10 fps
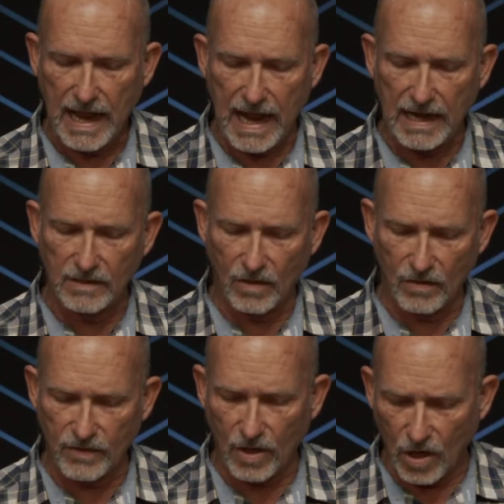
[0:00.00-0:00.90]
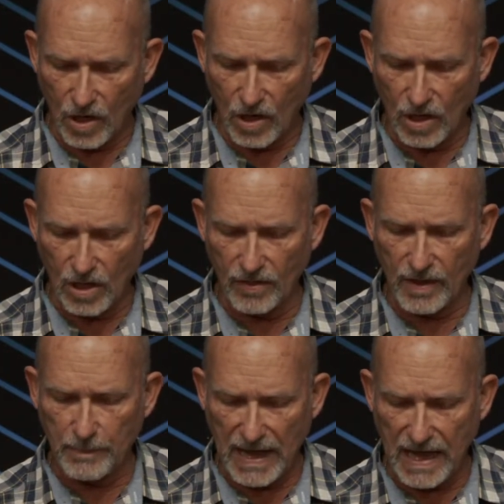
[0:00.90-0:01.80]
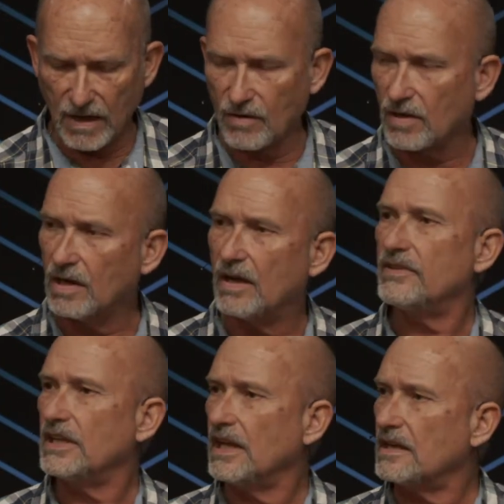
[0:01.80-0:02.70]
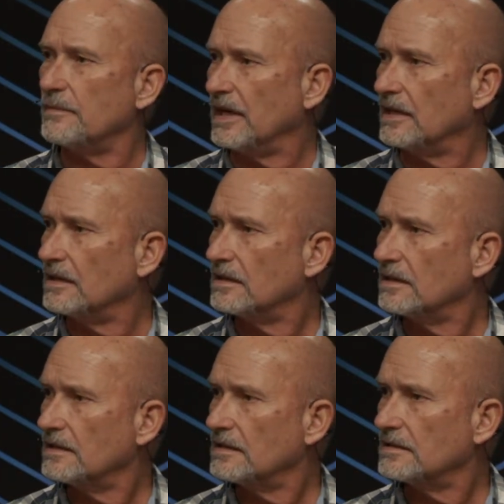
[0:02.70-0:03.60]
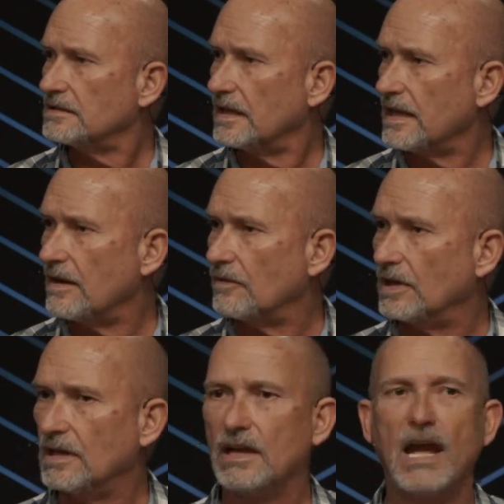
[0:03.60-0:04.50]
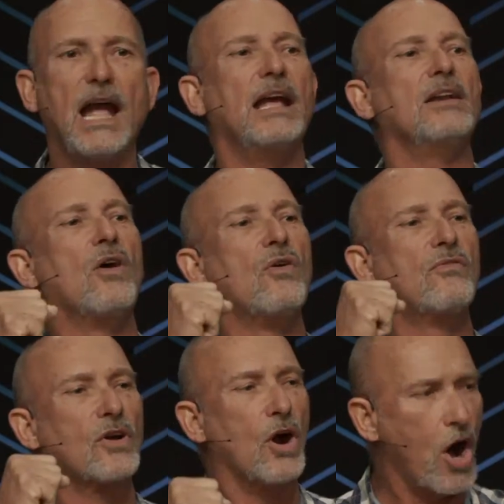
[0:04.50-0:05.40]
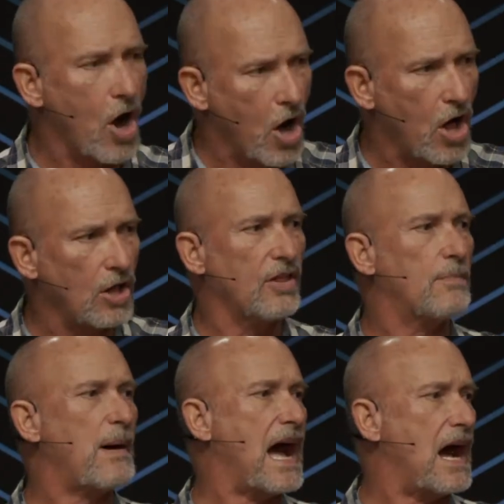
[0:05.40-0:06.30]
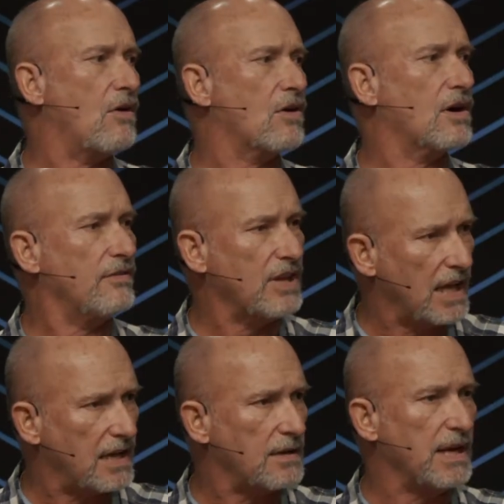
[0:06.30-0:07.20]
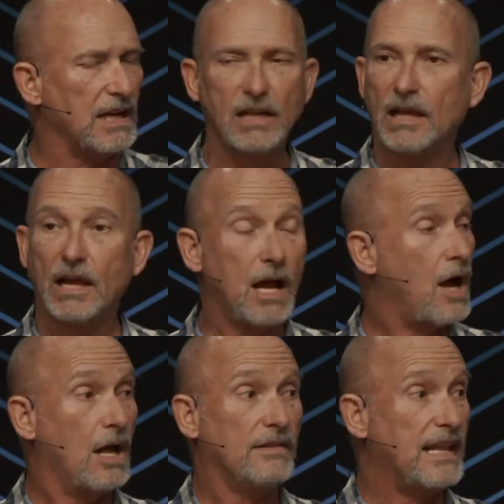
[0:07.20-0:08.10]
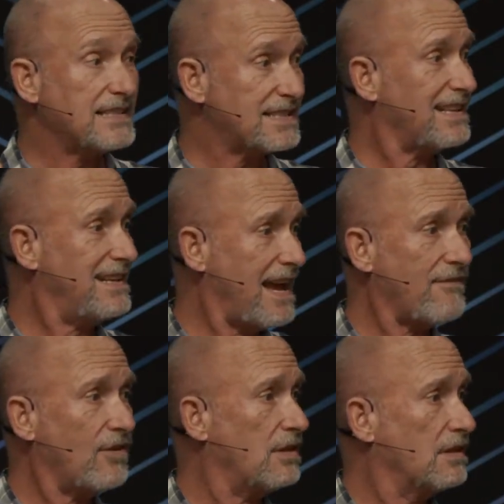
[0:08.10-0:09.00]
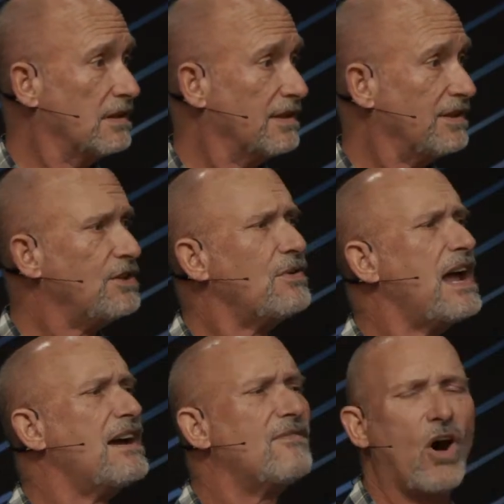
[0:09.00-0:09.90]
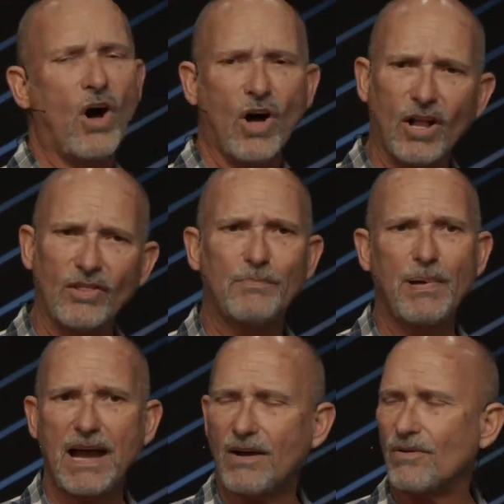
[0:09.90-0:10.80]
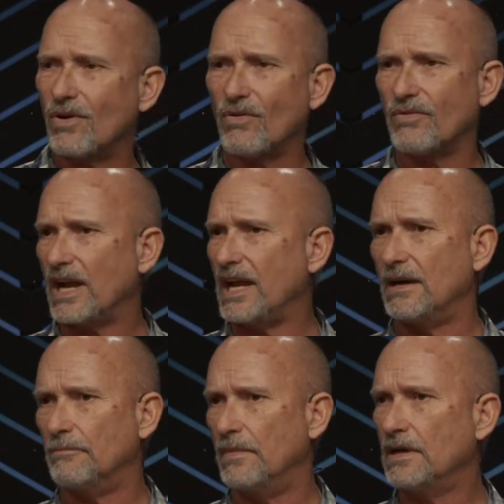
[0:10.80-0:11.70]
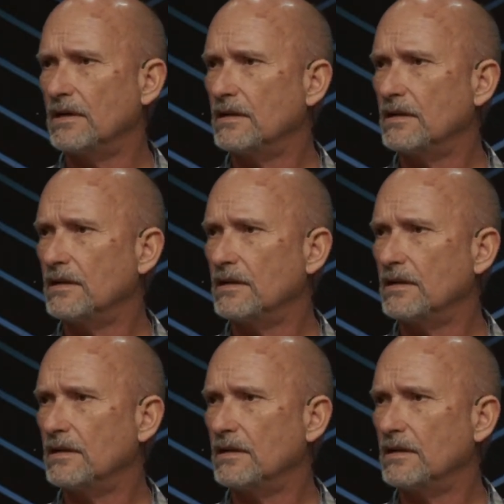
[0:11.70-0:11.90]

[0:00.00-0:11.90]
And over all the power of the enemy. Say that one. And over all the power of the enemy. That's the devil. You have all the power over him.